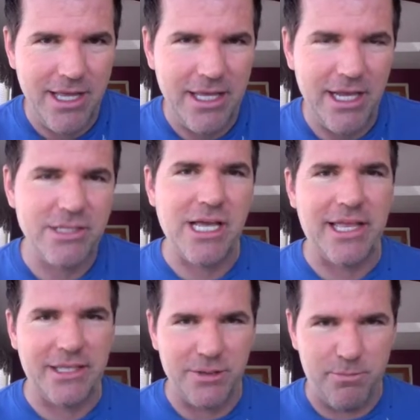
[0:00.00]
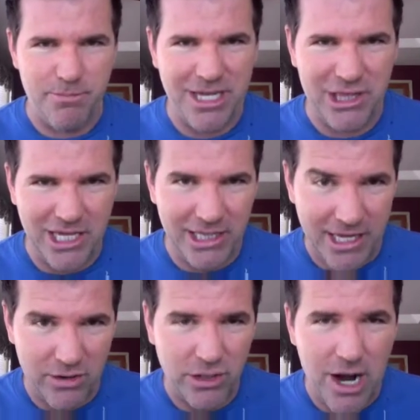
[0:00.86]
And it's not like this big thing
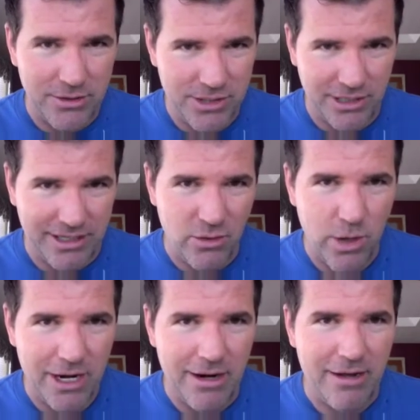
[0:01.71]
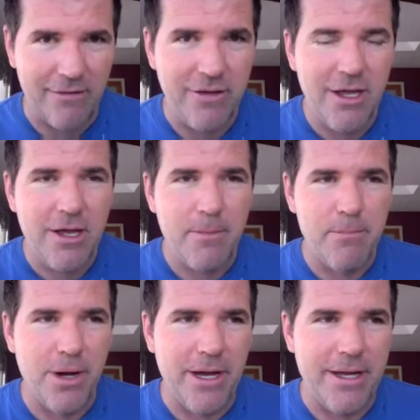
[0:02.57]
they're constantly aware of,
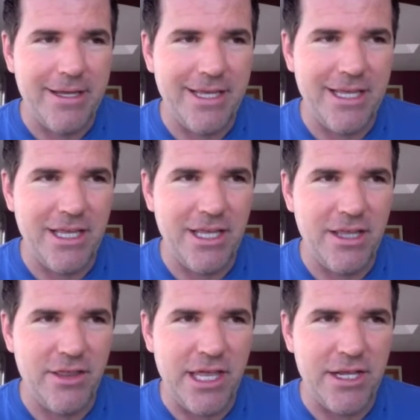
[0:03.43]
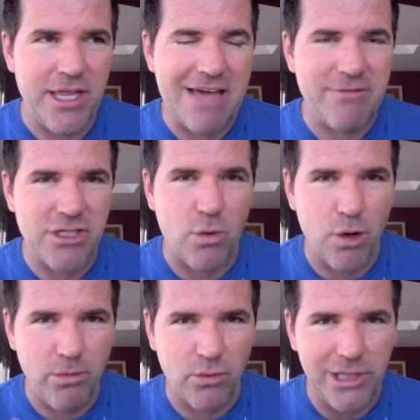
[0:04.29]
but they have this
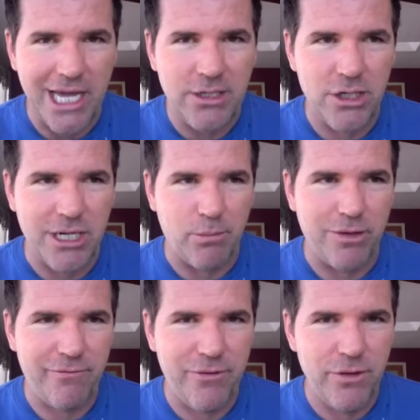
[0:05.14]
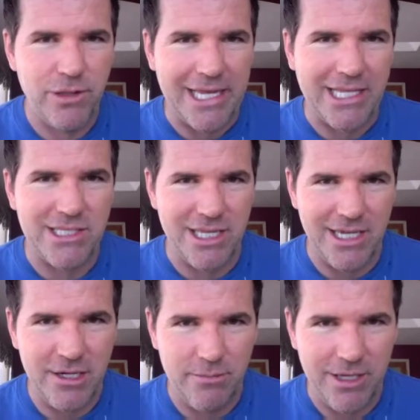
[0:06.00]
horrible relationship with food like it's
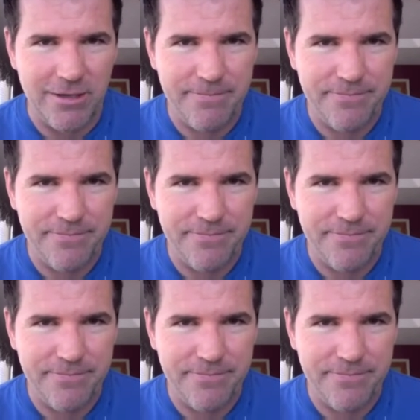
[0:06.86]
the enemy.